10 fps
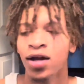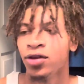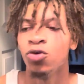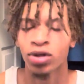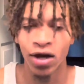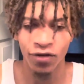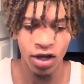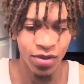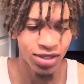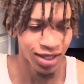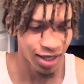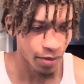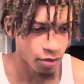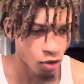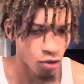You will never hear me say that
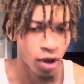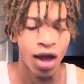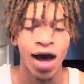I'm broke.